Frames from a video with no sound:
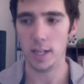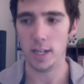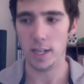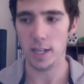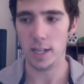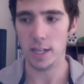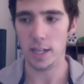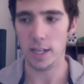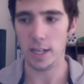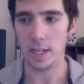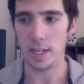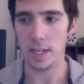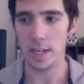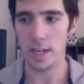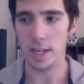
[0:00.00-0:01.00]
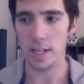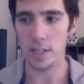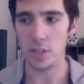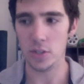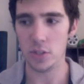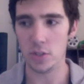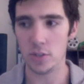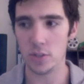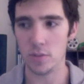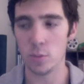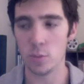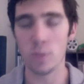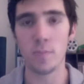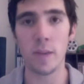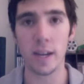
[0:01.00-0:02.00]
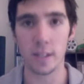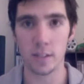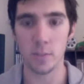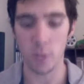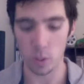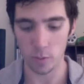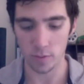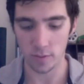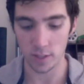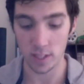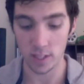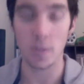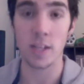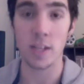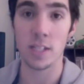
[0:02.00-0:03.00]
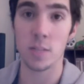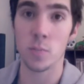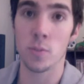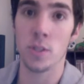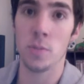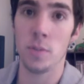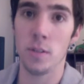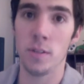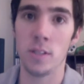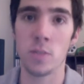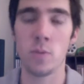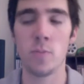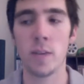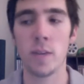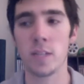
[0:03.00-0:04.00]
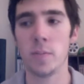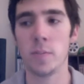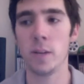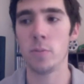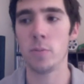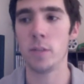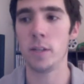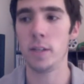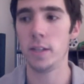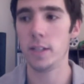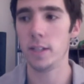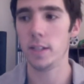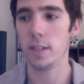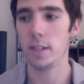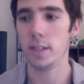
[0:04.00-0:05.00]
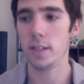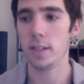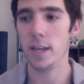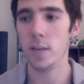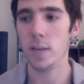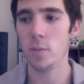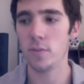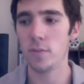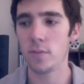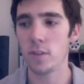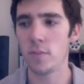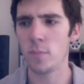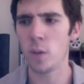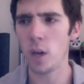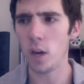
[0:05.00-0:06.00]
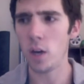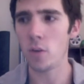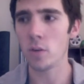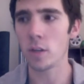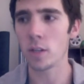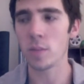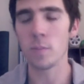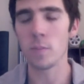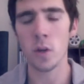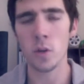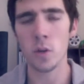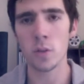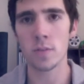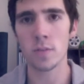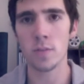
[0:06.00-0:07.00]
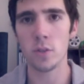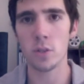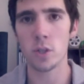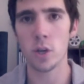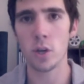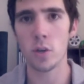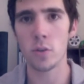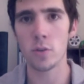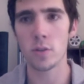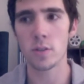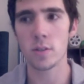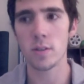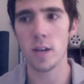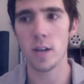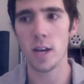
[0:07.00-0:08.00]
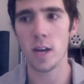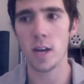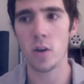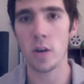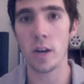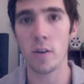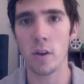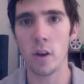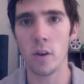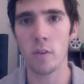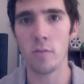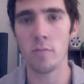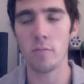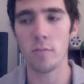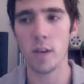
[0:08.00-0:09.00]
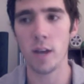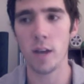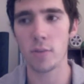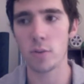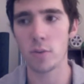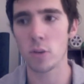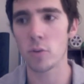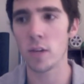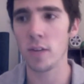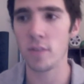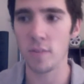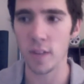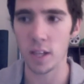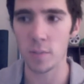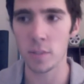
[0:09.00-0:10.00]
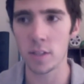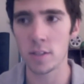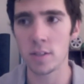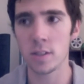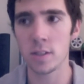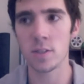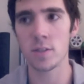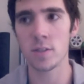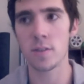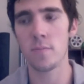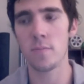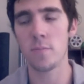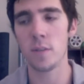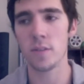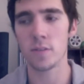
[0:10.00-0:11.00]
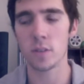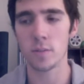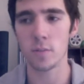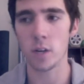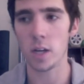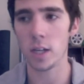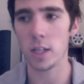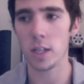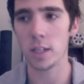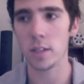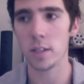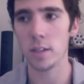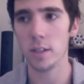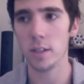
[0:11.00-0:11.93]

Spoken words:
has moved back to Melbourne because they're based in Brisbane. He's moved back to Melbourne. And we've compiled and composed a few shows on our own through creative development and a bit of script writing, and